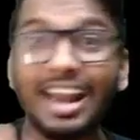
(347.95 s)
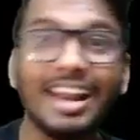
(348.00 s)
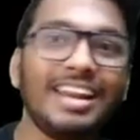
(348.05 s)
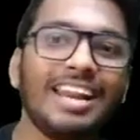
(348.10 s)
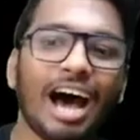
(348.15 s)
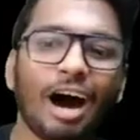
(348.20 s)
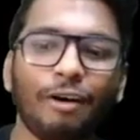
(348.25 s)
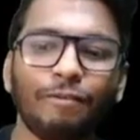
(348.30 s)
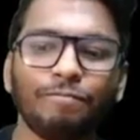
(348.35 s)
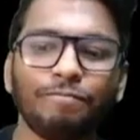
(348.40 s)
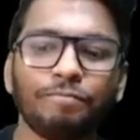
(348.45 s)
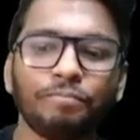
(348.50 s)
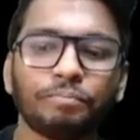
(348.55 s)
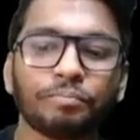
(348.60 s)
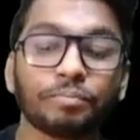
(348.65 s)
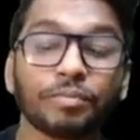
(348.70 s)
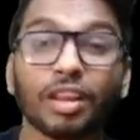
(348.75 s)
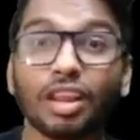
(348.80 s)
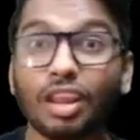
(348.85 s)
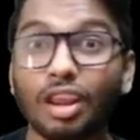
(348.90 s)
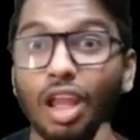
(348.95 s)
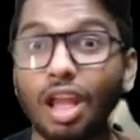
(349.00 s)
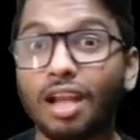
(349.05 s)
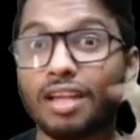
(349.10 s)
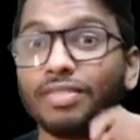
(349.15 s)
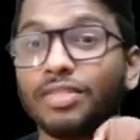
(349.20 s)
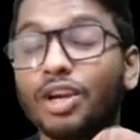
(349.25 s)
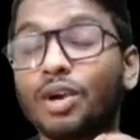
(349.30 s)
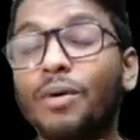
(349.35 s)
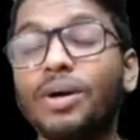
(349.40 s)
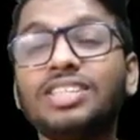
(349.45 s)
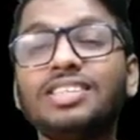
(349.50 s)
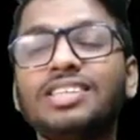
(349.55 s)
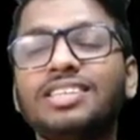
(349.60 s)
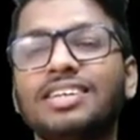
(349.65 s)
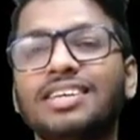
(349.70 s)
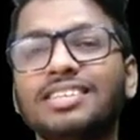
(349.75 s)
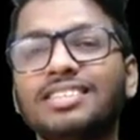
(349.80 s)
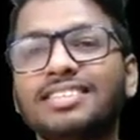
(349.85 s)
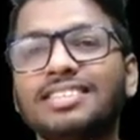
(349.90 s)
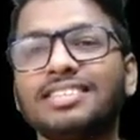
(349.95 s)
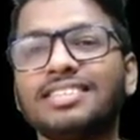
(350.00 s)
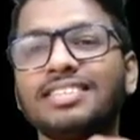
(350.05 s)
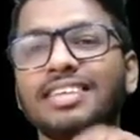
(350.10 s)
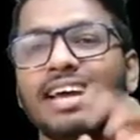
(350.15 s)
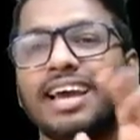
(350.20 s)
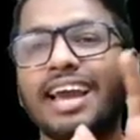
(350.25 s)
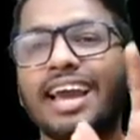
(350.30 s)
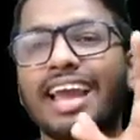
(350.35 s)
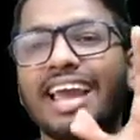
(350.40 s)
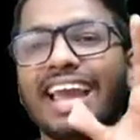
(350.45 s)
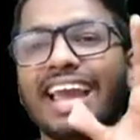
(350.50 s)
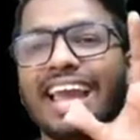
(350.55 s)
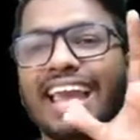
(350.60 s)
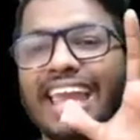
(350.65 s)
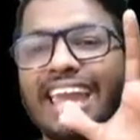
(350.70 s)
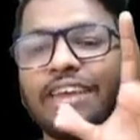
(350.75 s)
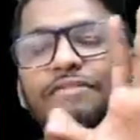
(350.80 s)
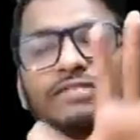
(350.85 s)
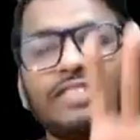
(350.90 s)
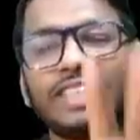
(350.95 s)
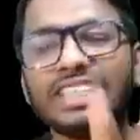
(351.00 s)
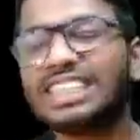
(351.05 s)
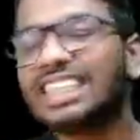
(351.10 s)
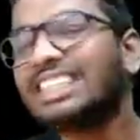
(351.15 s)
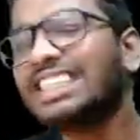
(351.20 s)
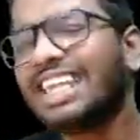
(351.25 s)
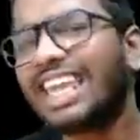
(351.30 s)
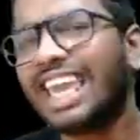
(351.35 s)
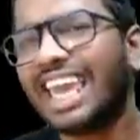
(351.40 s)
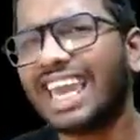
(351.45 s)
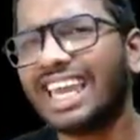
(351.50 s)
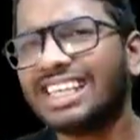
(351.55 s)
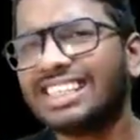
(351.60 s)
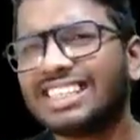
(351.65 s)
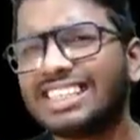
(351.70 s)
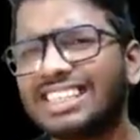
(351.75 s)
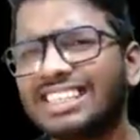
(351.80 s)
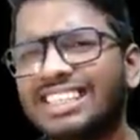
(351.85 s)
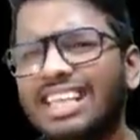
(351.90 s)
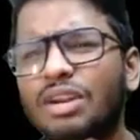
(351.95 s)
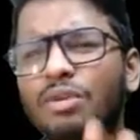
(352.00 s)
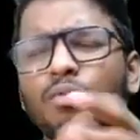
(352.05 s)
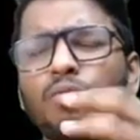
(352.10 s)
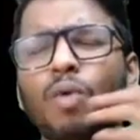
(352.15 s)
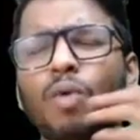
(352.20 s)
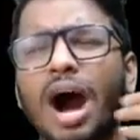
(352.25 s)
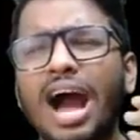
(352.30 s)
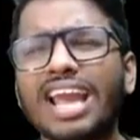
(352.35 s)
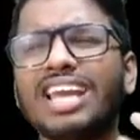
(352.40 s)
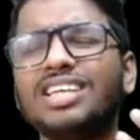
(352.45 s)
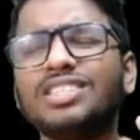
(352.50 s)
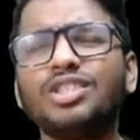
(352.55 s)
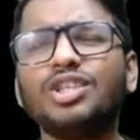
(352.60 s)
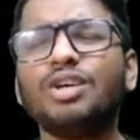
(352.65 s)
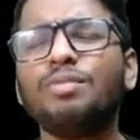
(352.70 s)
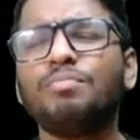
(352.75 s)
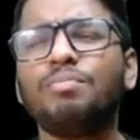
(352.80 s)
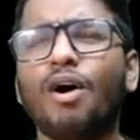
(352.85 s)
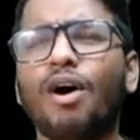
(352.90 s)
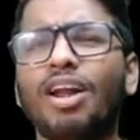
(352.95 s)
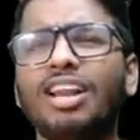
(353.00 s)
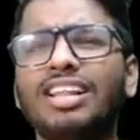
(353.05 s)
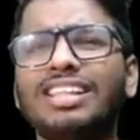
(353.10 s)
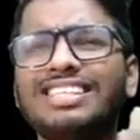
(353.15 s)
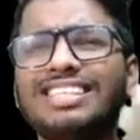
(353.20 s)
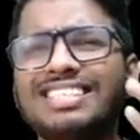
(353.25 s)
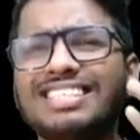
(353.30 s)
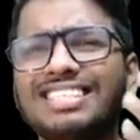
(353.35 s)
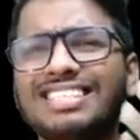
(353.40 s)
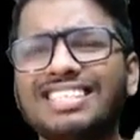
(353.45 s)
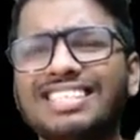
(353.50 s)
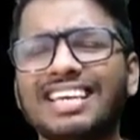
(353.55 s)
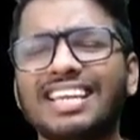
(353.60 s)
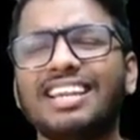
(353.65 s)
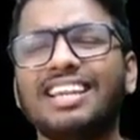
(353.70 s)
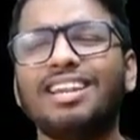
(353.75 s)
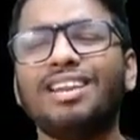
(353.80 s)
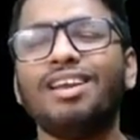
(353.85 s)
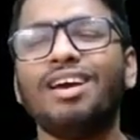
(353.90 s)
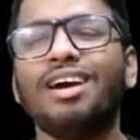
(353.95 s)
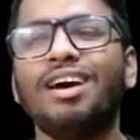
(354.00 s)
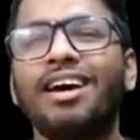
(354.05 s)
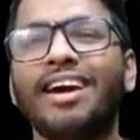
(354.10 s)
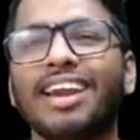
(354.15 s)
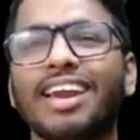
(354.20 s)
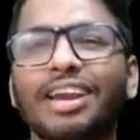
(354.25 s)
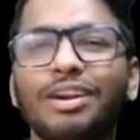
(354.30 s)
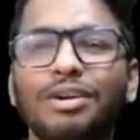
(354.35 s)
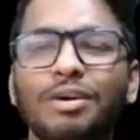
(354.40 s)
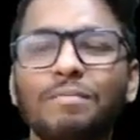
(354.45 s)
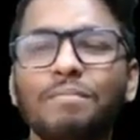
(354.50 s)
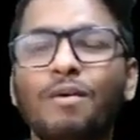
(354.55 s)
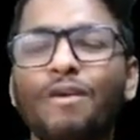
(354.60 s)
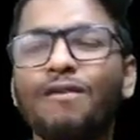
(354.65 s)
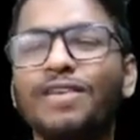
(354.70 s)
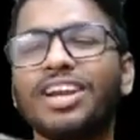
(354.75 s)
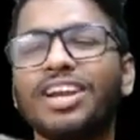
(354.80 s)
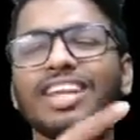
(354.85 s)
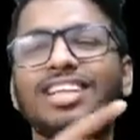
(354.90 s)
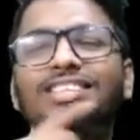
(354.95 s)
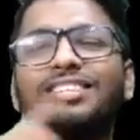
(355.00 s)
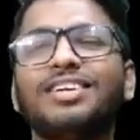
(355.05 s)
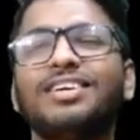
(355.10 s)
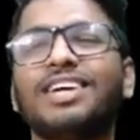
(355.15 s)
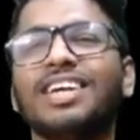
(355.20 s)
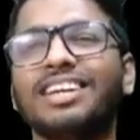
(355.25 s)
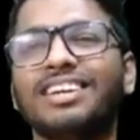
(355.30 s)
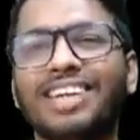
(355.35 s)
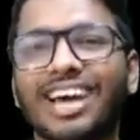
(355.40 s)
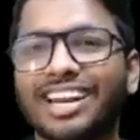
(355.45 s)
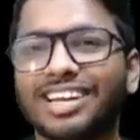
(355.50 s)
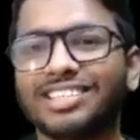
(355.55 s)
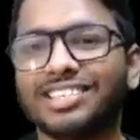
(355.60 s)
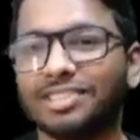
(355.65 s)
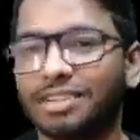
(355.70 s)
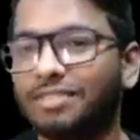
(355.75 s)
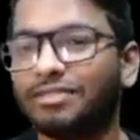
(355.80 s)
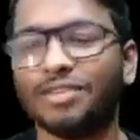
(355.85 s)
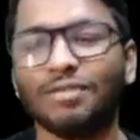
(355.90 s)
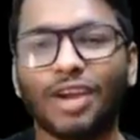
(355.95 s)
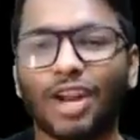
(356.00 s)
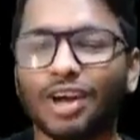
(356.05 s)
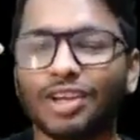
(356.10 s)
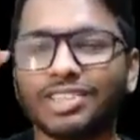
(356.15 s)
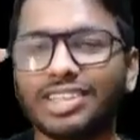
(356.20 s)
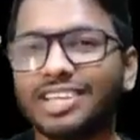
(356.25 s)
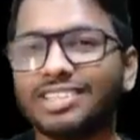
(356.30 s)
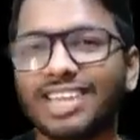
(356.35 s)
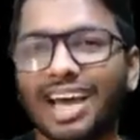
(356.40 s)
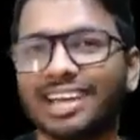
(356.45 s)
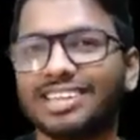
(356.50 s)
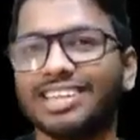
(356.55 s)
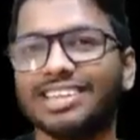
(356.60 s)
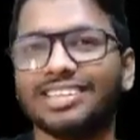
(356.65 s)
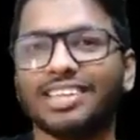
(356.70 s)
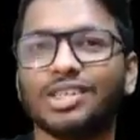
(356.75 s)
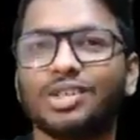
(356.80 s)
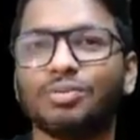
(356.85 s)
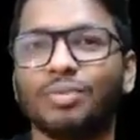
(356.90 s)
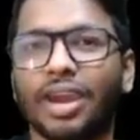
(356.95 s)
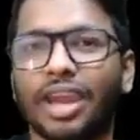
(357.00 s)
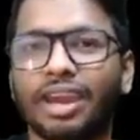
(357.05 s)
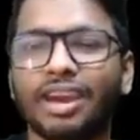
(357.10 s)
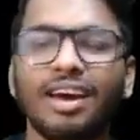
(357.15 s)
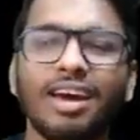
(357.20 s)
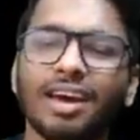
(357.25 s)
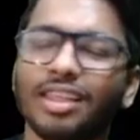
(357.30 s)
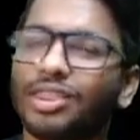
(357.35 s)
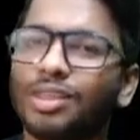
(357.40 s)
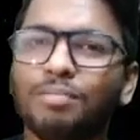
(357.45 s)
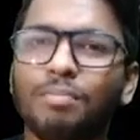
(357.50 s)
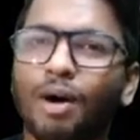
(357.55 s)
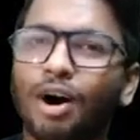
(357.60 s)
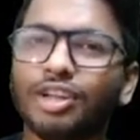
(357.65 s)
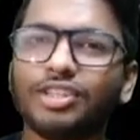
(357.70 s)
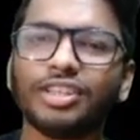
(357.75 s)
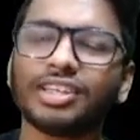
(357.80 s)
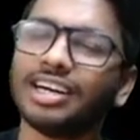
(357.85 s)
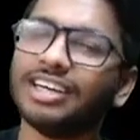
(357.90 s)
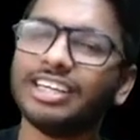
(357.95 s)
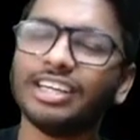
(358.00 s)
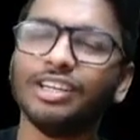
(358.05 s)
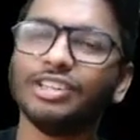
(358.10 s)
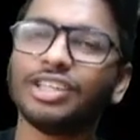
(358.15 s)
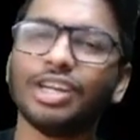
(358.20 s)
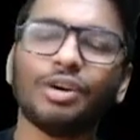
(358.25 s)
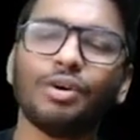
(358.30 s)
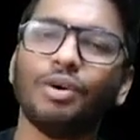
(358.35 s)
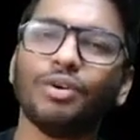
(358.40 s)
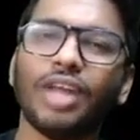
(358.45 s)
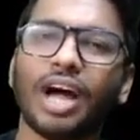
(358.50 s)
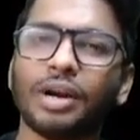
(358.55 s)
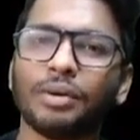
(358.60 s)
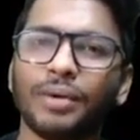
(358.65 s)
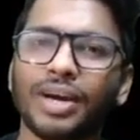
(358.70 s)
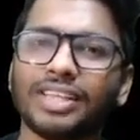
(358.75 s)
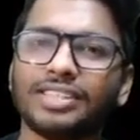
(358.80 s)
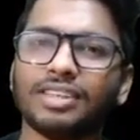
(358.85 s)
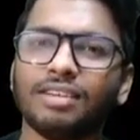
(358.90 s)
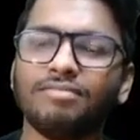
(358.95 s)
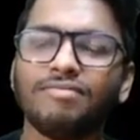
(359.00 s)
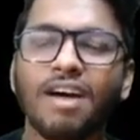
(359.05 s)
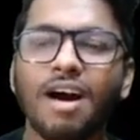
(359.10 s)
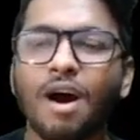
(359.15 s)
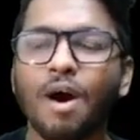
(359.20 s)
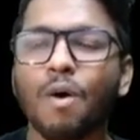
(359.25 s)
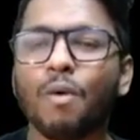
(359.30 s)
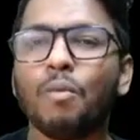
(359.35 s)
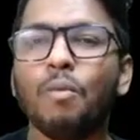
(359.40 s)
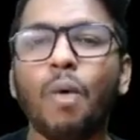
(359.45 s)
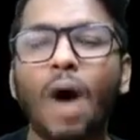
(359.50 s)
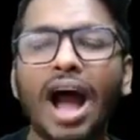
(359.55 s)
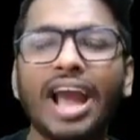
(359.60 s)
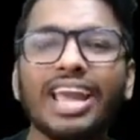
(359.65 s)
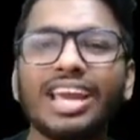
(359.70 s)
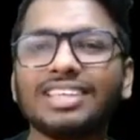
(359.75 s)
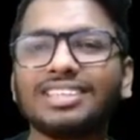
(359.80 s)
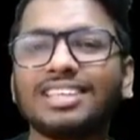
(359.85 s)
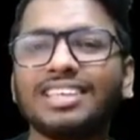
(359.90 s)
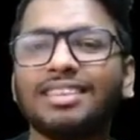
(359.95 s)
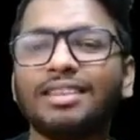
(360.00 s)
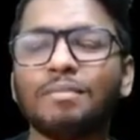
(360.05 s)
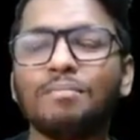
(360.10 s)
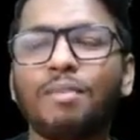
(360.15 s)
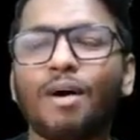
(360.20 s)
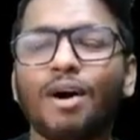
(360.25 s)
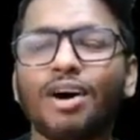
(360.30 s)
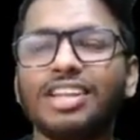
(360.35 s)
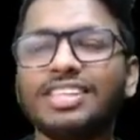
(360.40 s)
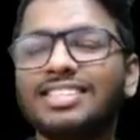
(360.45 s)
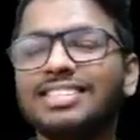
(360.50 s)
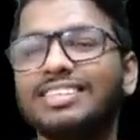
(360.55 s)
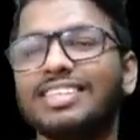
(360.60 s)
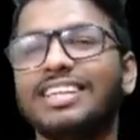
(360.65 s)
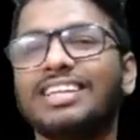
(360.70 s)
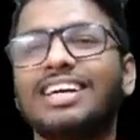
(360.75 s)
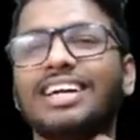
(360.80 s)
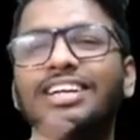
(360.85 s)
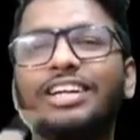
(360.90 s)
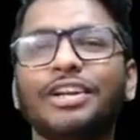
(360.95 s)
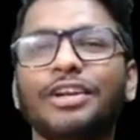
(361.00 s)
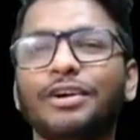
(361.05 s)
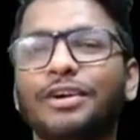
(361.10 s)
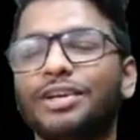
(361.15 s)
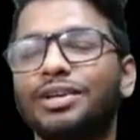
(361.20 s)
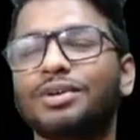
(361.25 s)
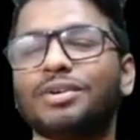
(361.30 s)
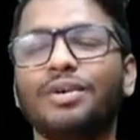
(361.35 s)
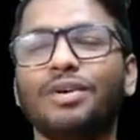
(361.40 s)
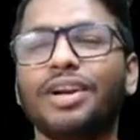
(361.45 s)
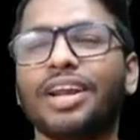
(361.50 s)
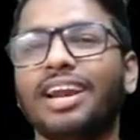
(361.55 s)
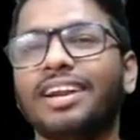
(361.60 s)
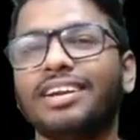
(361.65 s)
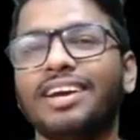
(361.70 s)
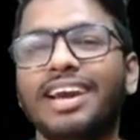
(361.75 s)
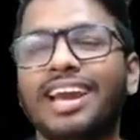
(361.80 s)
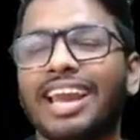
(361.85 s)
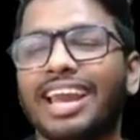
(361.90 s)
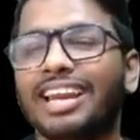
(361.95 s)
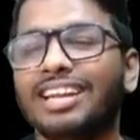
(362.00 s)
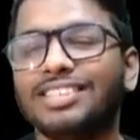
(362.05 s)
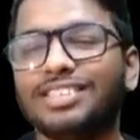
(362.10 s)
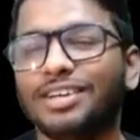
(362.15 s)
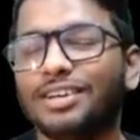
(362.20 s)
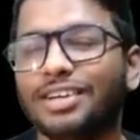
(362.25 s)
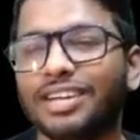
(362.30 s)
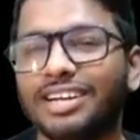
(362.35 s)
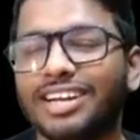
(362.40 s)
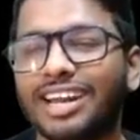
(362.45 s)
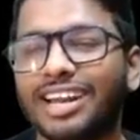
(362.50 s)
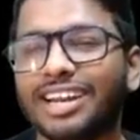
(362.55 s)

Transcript: Now, the question is, if this is the case, then why is the ball still moving in a circular direction? If the velocity is acting this way, the ball should continuously go that way itself. Why is it that the ball is still continuing to rotate in a circular